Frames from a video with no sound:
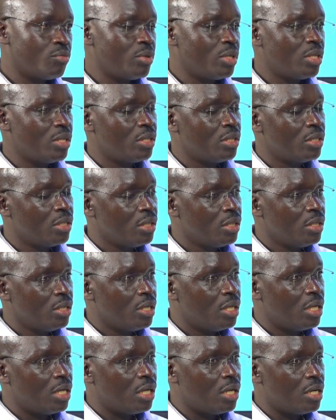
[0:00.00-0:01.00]
be
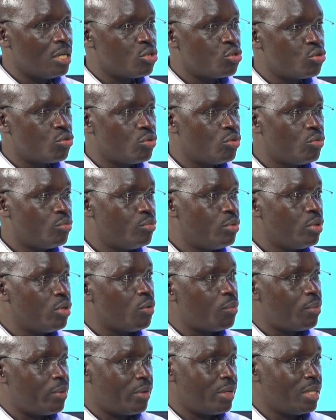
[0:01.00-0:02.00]

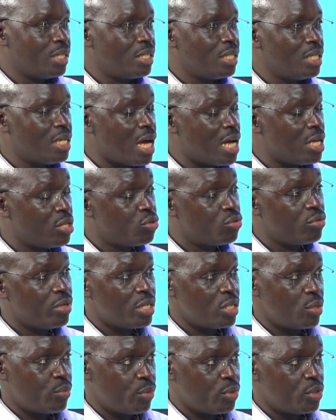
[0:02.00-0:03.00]
operated as soon
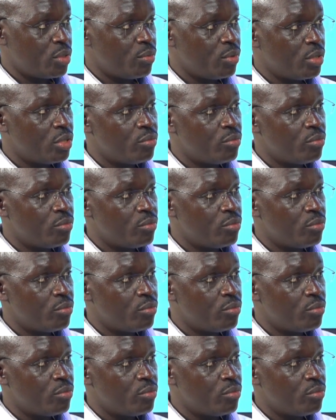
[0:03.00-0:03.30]
as possible.